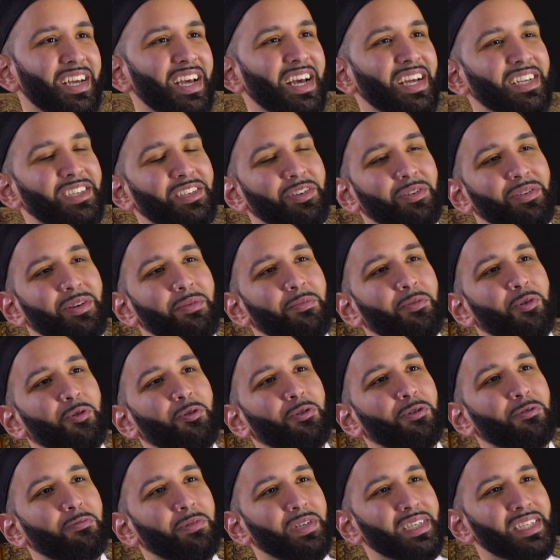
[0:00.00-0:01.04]
And so
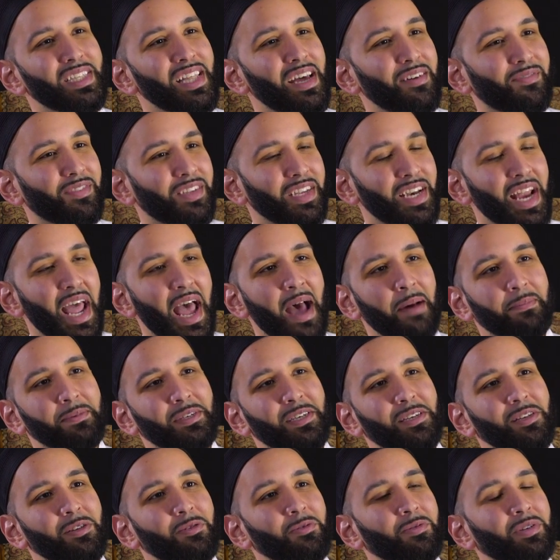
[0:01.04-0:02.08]
Nimrud was left in
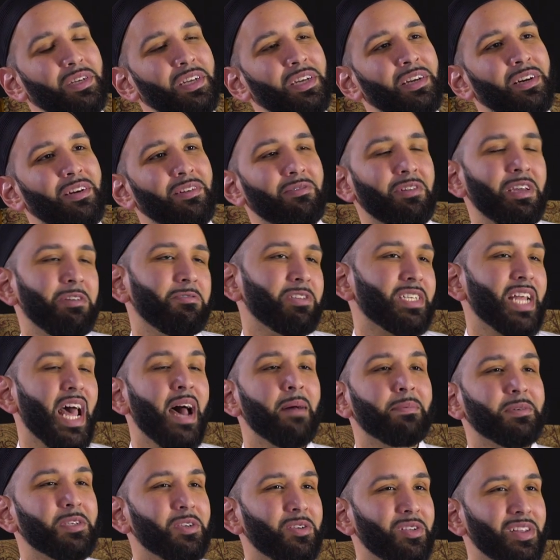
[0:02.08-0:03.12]
absolute, you know, he was
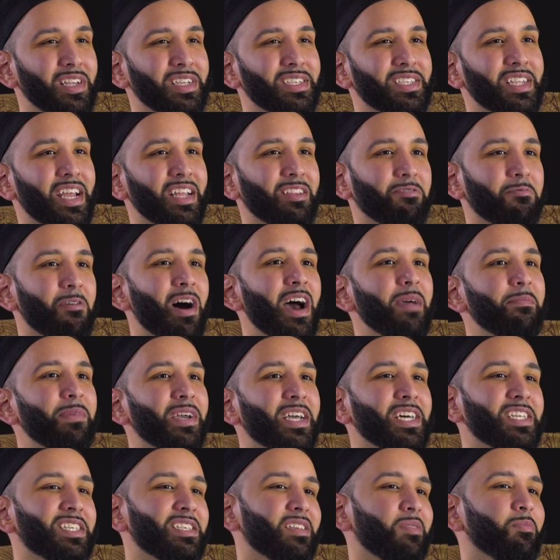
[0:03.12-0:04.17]
absolutely stunned. Why?
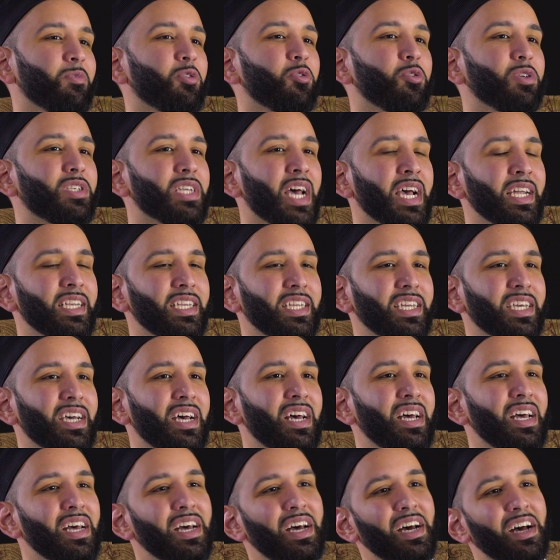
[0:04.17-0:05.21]
Because Nimrud's
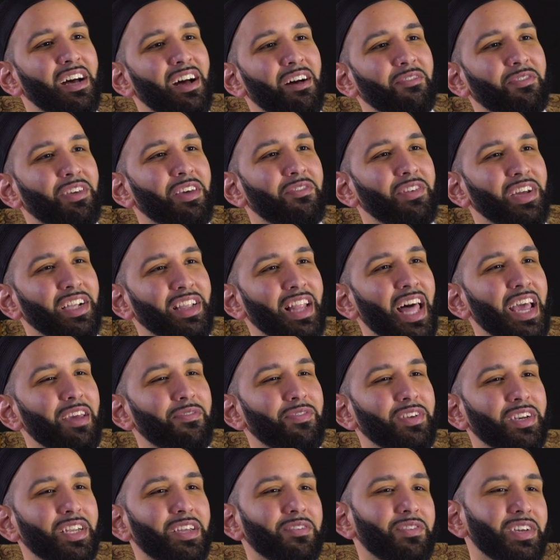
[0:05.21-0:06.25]
idea of giving
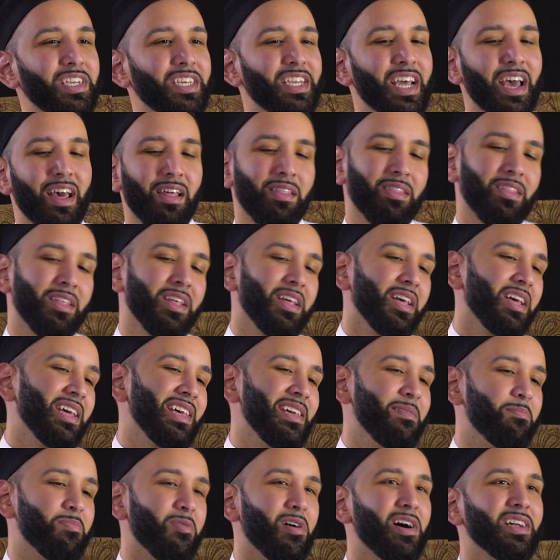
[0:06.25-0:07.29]
life and giving death,
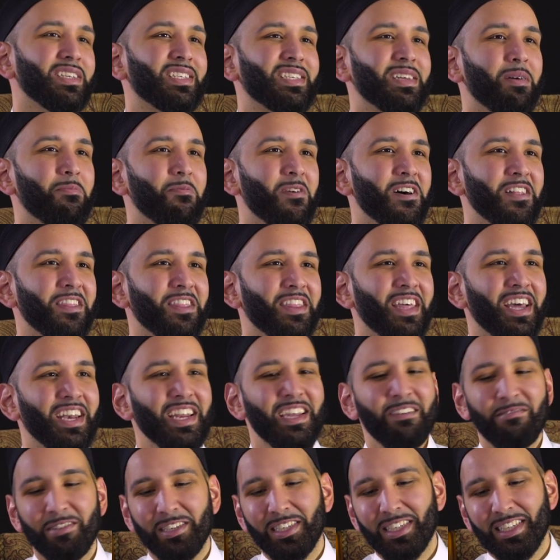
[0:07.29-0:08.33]
he brought someone that
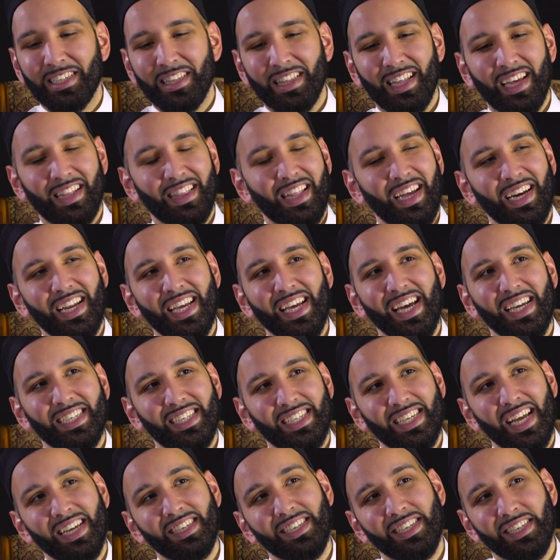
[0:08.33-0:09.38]
he was that he had
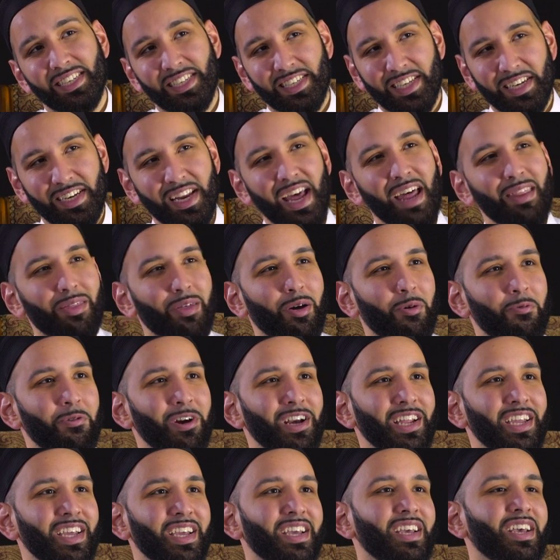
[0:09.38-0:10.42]
sentenced to death
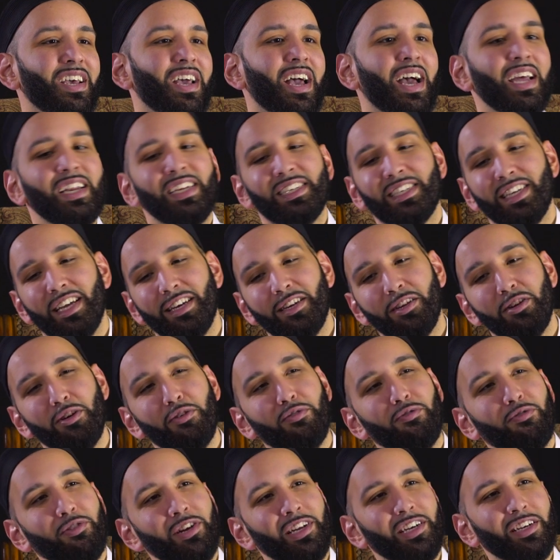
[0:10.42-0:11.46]
already, and he said,
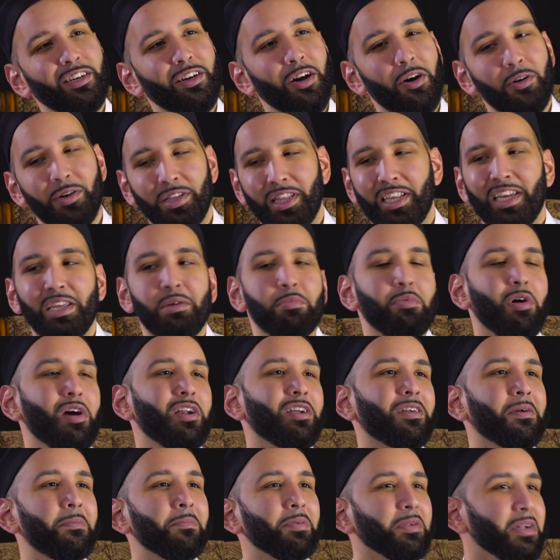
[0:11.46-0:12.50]
you're free to go. And then he
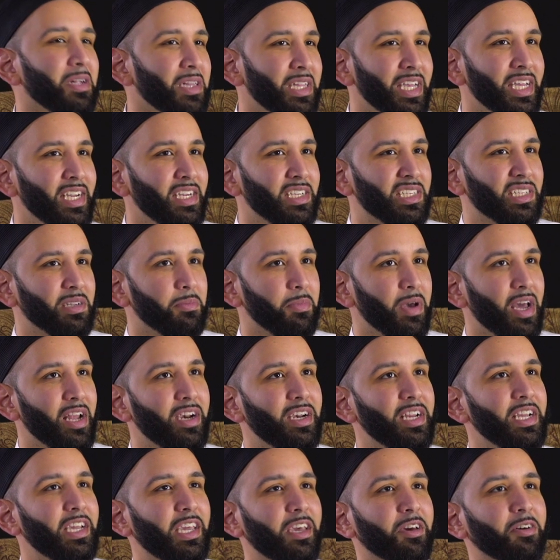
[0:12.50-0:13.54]
brought a completely innocent
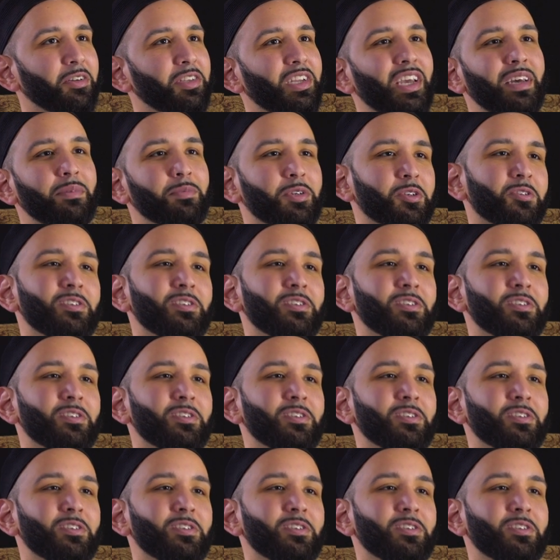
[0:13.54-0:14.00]
man and he killed him.